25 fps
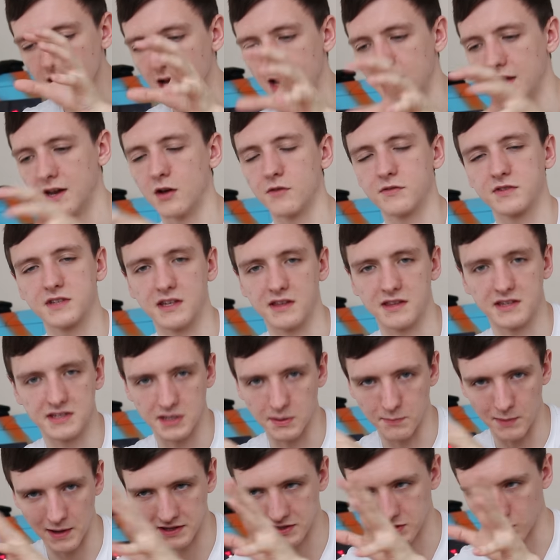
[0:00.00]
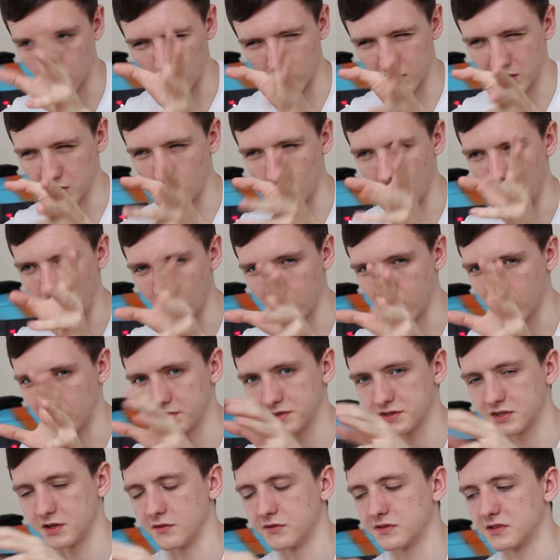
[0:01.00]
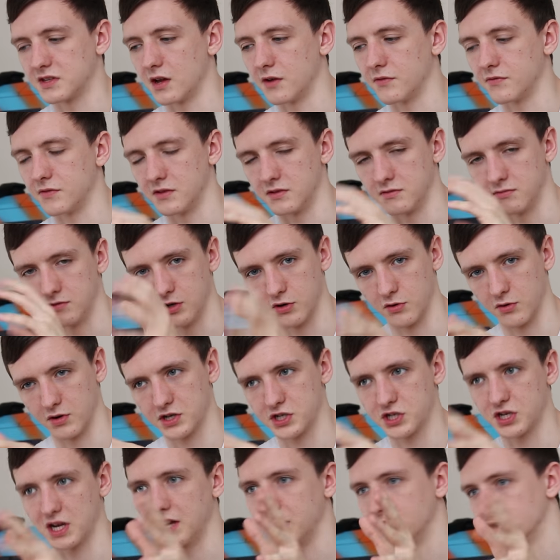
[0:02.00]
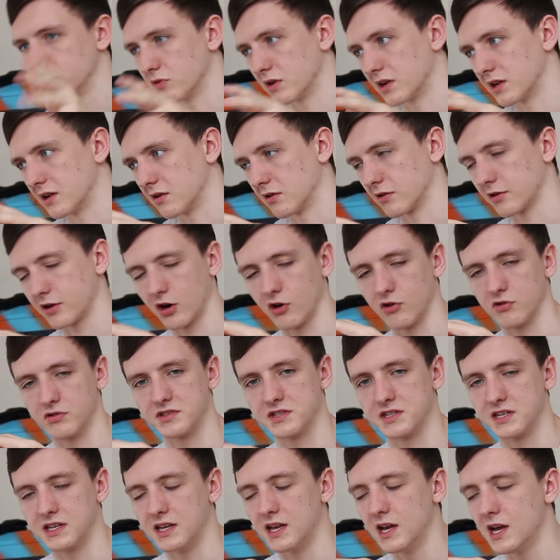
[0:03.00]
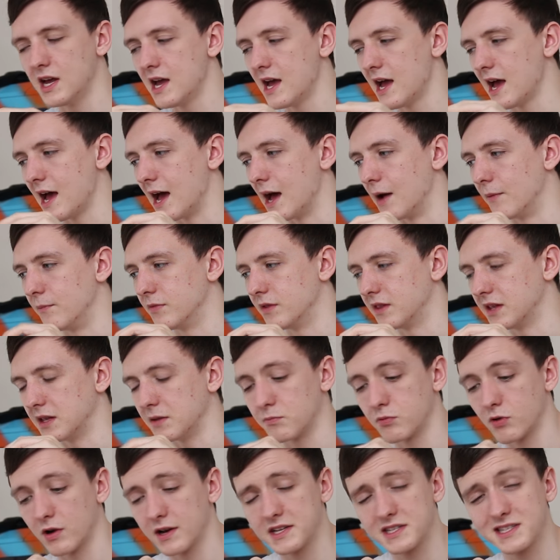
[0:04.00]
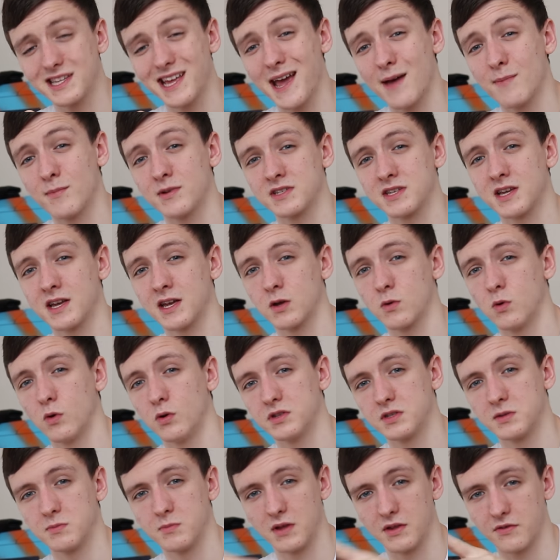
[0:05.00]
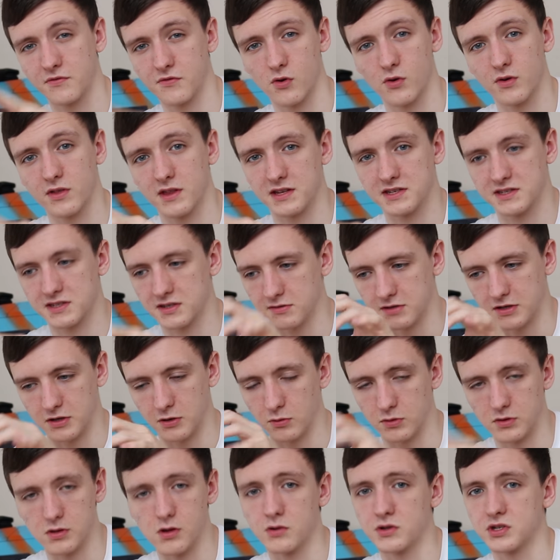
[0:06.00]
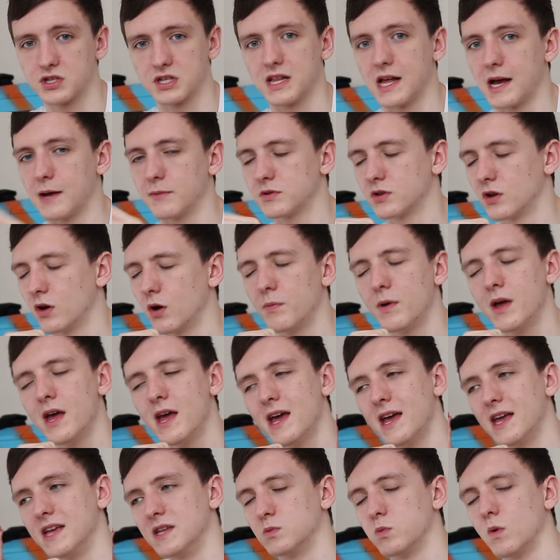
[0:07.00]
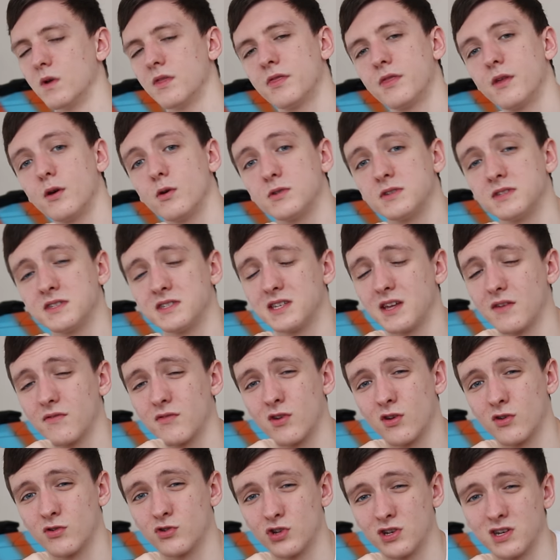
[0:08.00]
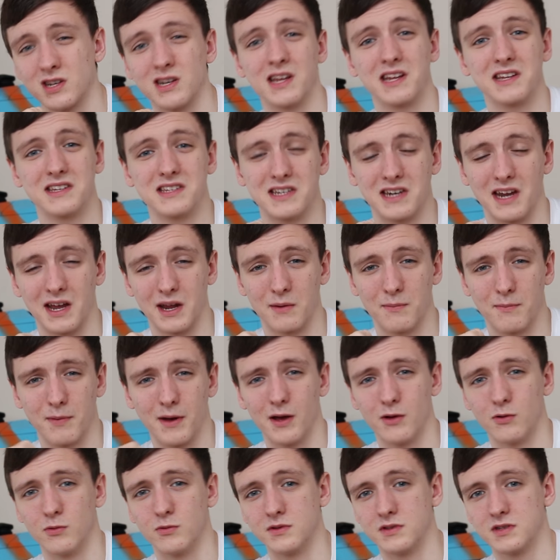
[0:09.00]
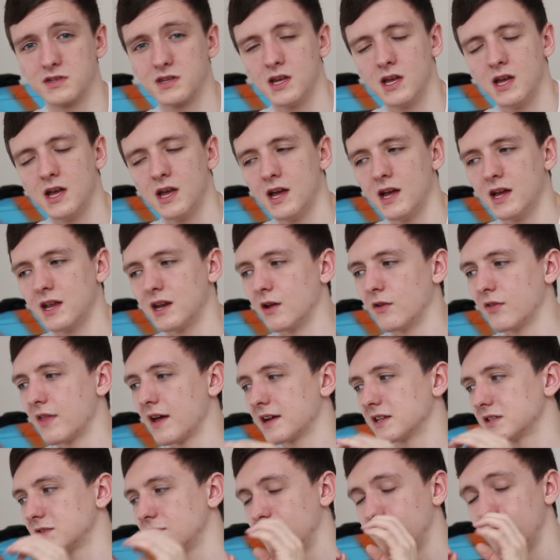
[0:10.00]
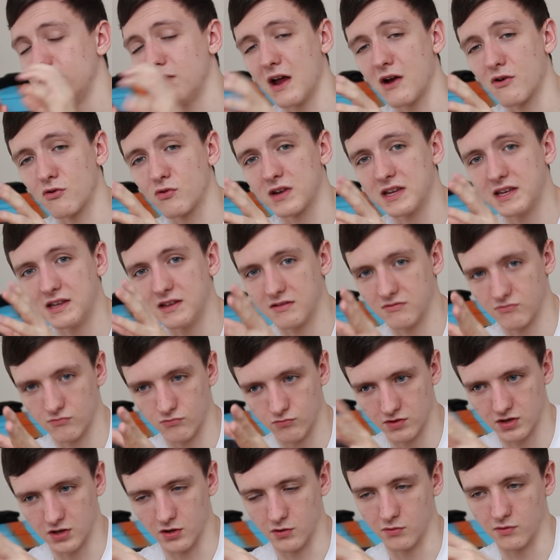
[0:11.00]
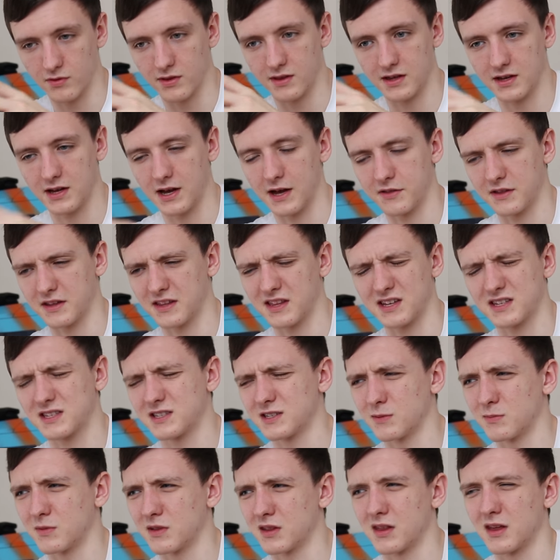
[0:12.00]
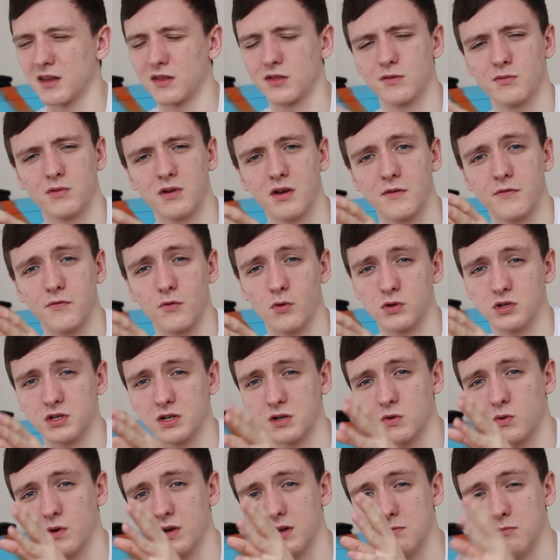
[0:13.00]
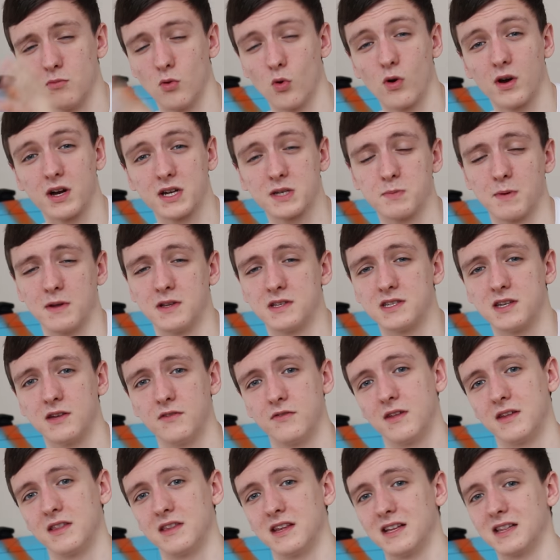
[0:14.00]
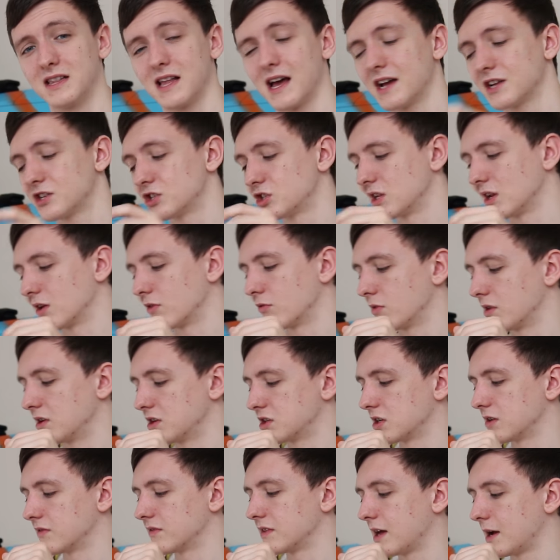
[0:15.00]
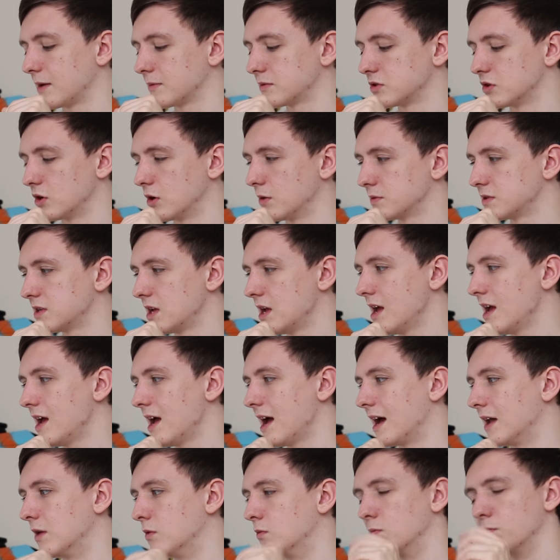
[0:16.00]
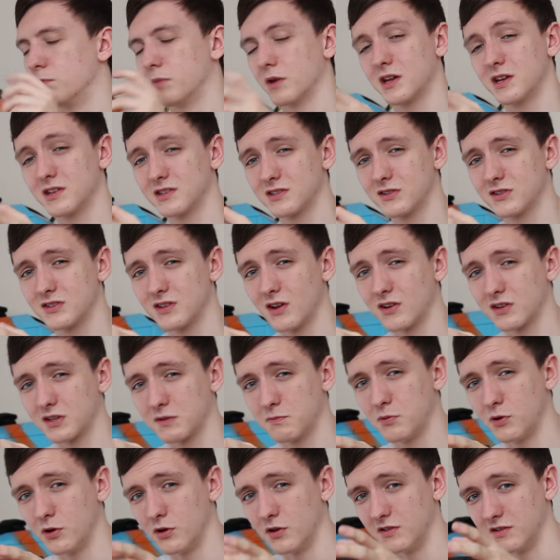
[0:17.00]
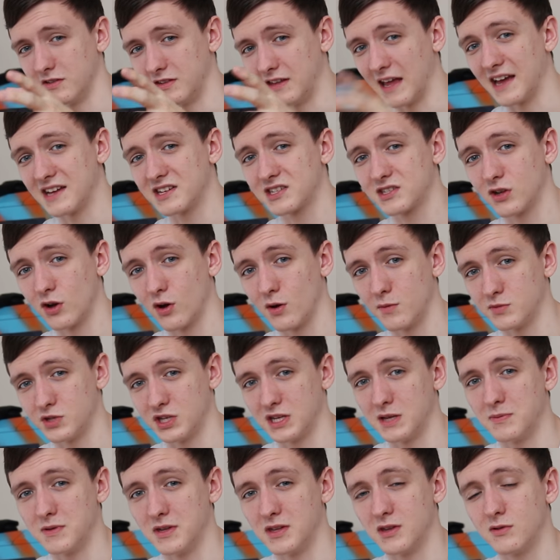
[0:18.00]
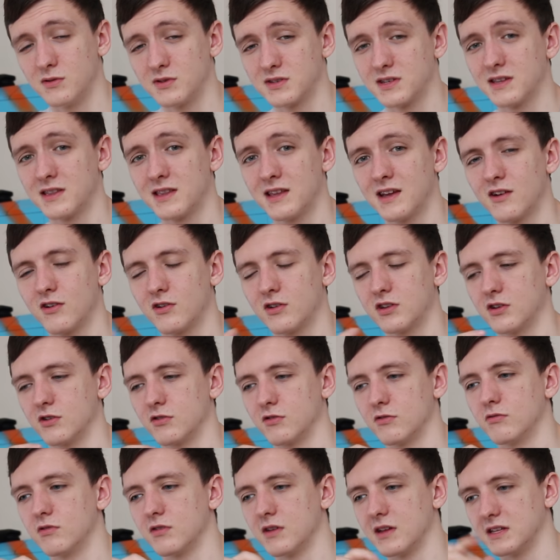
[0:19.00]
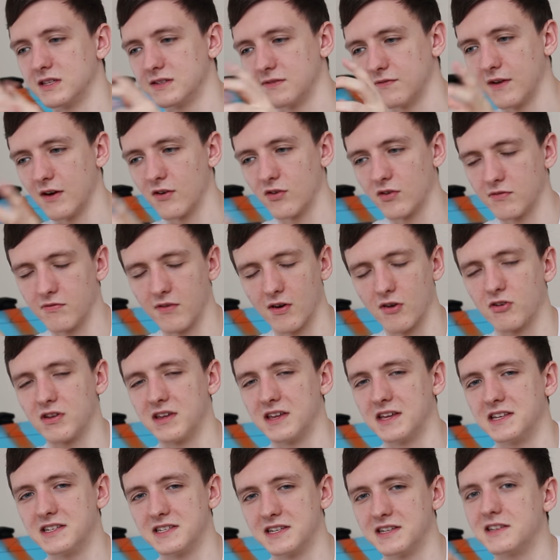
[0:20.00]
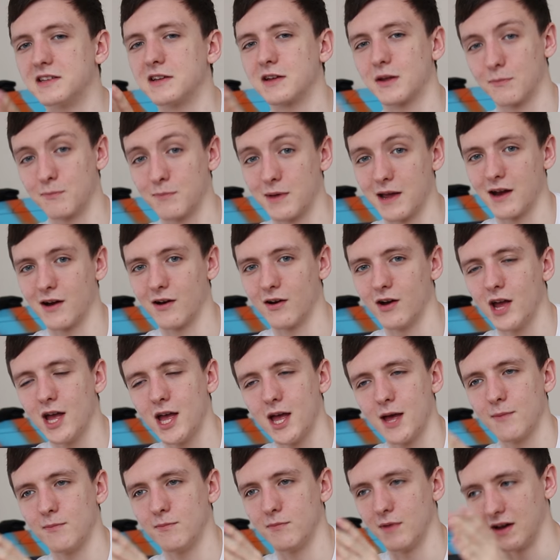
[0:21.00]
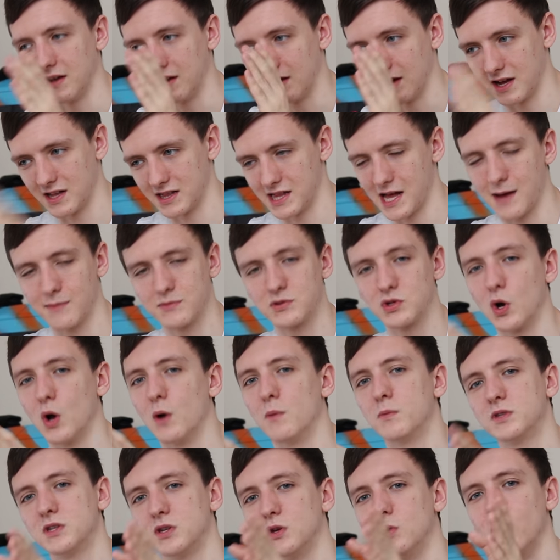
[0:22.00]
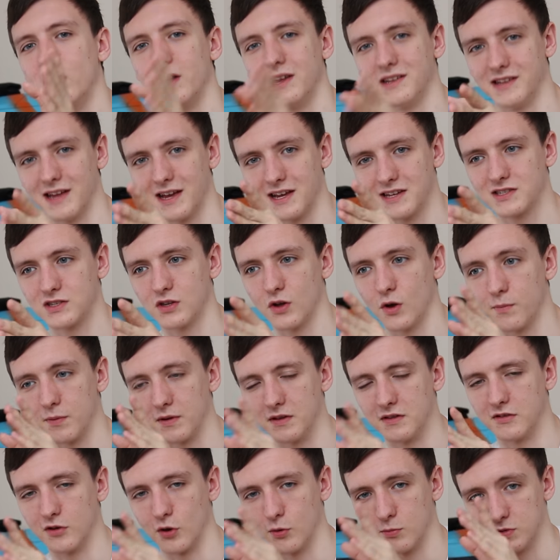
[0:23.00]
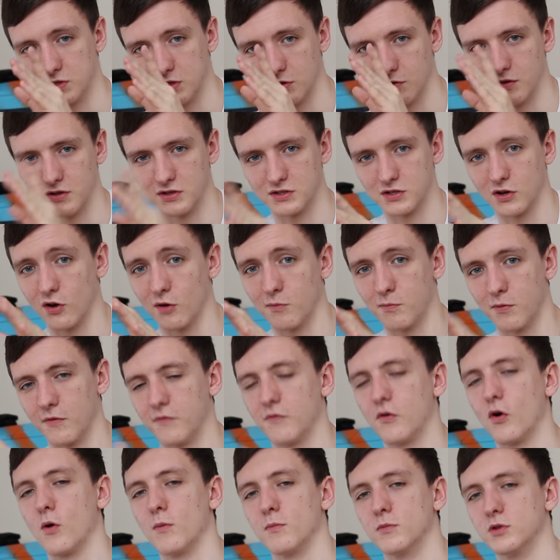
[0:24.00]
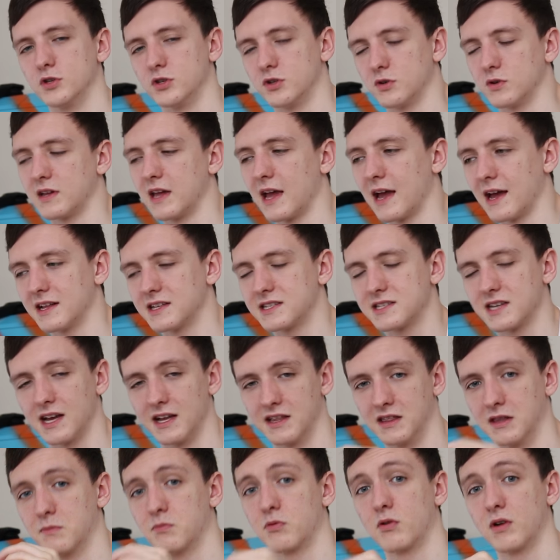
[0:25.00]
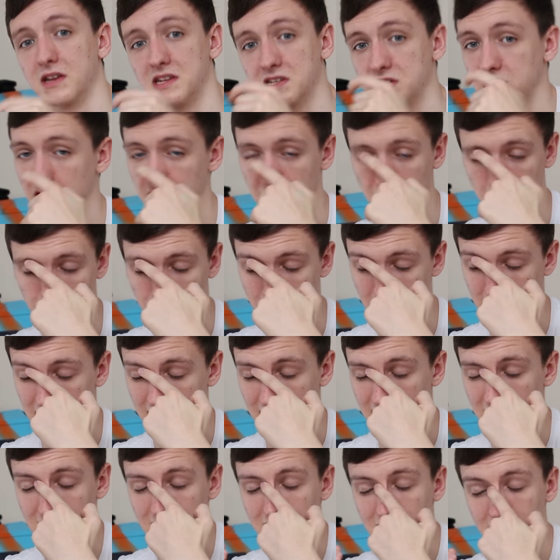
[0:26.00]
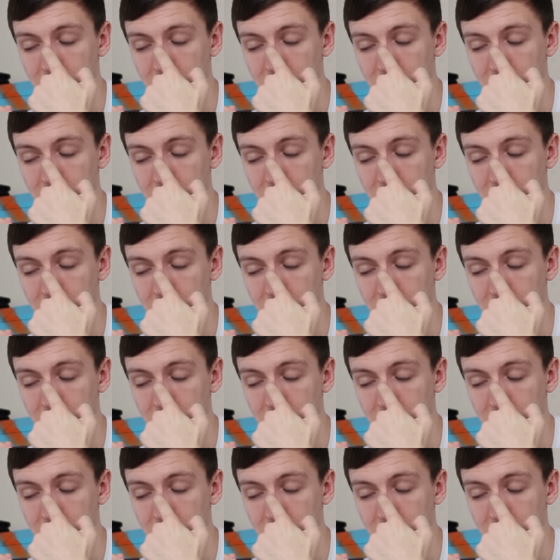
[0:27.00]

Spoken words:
and obviously this depends on where you are and all that sort of stuff and your exchange rate or currency. The price that MSI quoted me for this, you know, launch laptop is £1,799. Now that's very, you know, I think that's something like £300 or £400 more expensive than the last generation of laptops. And because they're starting to put desktop GPUs in there, it's very, very easy to compare a laptop to a desktop in terms of the sort of performance you get and the price you're gonna pay.